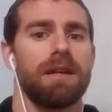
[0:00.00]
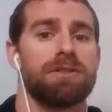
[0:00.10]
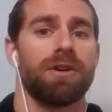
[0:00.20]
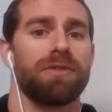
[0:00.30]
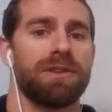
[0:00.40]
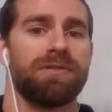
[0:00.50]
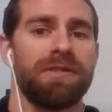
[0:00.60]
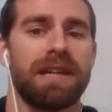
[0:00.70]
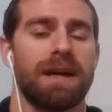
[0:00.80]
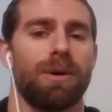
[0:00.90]
So for the
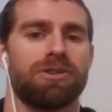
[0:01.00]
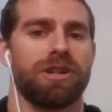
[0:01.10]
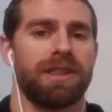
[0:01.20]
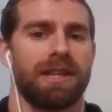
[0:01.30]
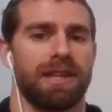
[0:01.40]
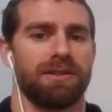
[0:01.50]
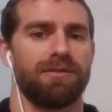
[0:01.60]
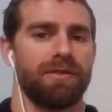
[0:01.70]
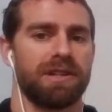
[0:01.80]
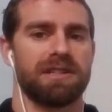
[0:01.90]
feet, I want you to think the
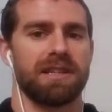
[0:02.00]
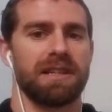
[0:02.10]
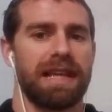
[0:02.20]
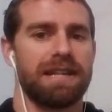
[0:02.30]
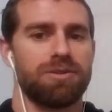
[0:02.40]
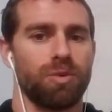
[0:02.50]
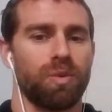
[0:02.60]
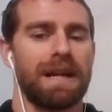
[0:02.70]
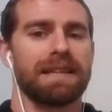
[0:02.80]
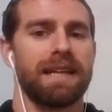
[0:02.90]
foot is going to land
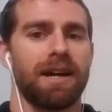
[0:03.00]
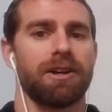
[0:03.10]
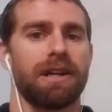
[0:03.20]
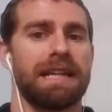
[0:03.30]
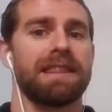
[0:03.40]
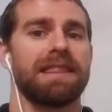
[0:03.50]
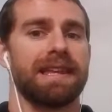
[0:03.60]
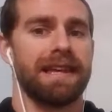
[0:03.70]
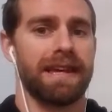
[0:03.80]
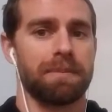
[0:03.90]
directly underneath
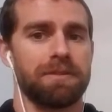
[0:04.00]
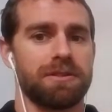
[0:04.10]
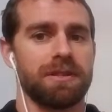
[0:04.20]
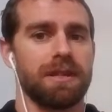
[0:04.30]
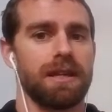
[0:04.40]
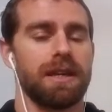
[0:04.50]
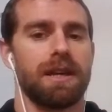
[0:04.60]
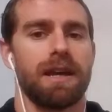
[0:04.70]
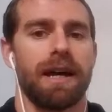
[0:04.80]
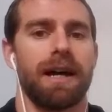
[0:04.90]
the hips.
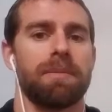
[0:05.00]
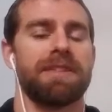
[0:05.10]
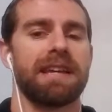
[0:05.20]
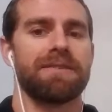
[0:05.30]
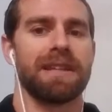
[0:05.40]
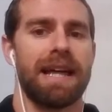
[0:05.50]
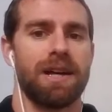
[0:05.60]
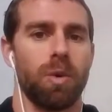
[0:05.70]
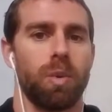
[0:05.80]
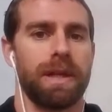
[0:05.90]
Think of it
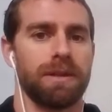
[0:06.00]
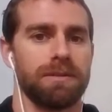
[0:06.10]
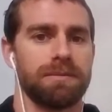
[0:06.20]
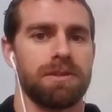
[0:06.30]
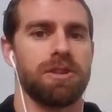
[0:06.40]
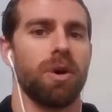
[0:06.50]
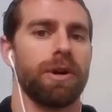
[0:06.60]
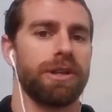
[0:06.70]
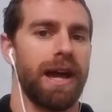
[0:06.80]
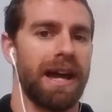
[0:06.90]
like a wheel. So
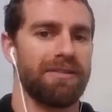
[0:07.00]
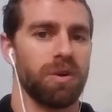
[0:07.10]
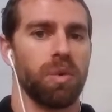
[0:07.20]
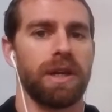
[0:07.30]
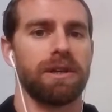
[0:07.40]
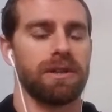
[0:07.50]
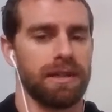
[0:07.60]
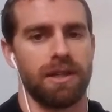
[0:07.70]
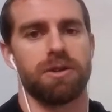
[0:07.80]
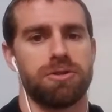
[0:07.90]
when you have a wheel,
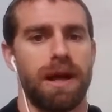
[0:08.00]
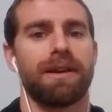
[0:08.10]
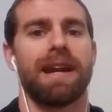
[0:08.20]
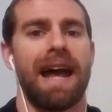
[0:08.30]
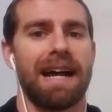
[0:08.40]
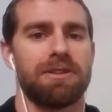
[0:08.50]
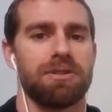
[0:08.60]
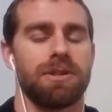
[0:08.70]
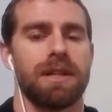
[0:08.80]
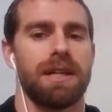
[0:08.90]
it goes around an
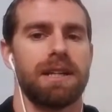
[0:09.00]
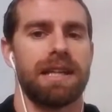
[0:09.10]
axle.